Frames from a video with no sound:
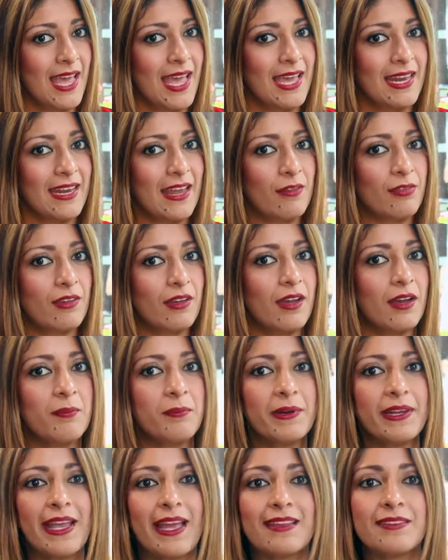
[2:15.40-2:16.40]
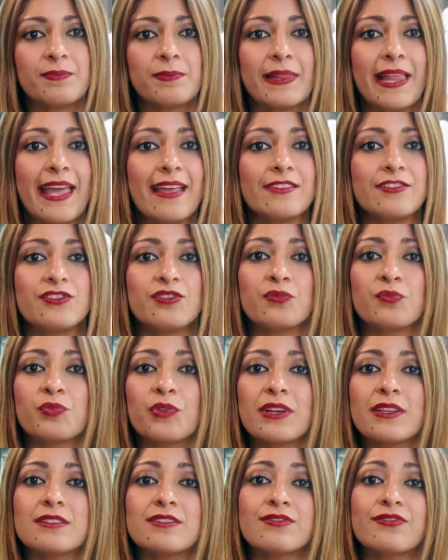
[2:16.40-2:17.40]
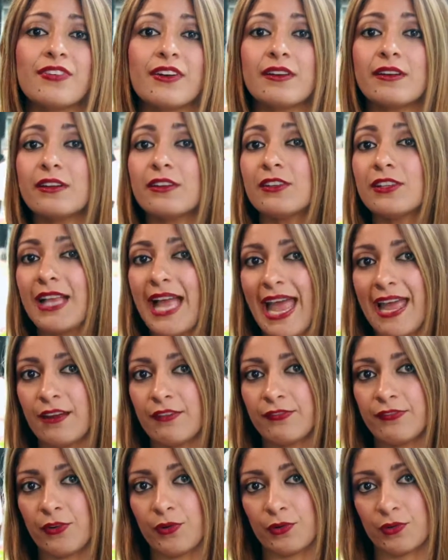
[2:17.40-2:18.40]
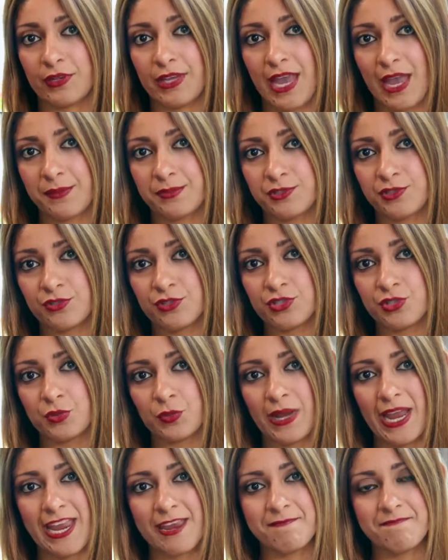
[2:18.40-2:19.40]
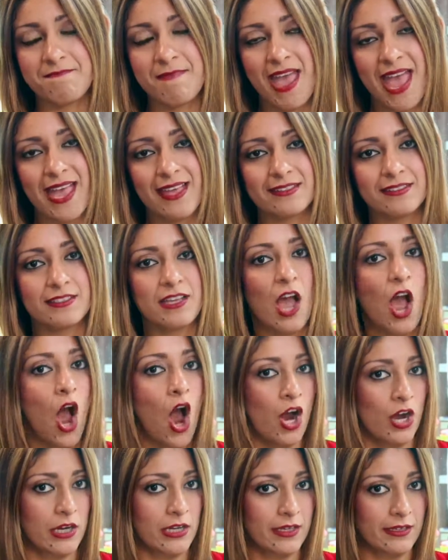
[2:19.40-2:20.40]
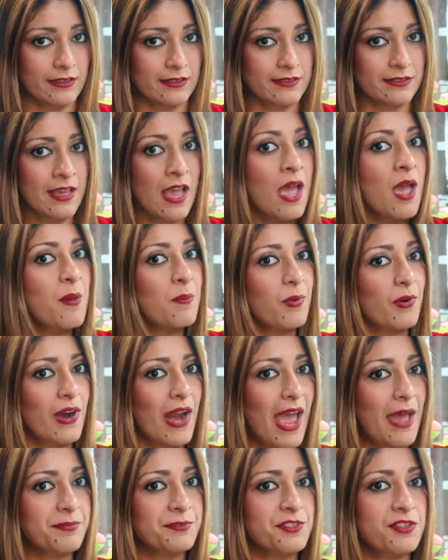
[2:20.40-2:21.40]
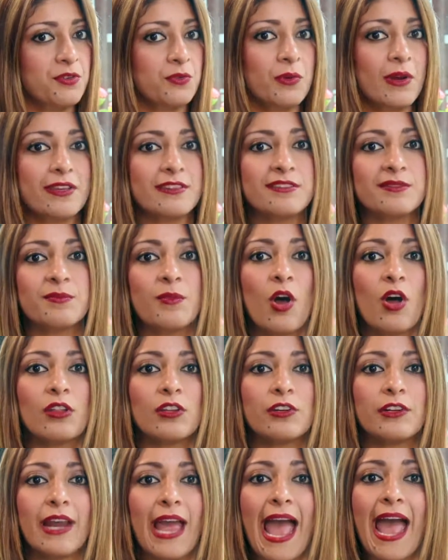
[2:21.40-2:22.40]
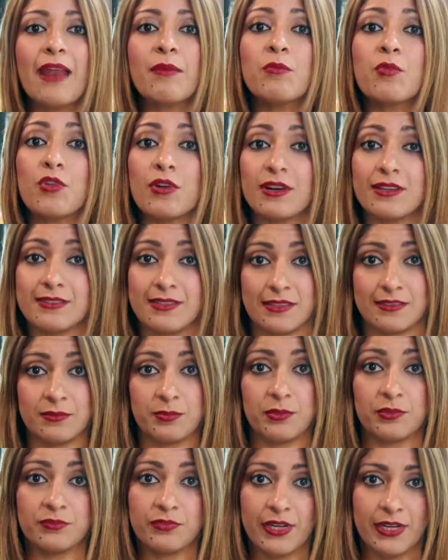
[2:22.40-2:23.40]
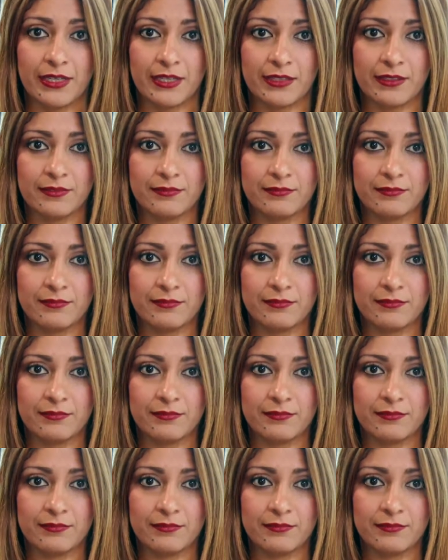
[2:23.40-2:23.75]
Now, the company has plans to bring spherical and photo capture to a mass audience, perhaps through a smaller and more accessible rig.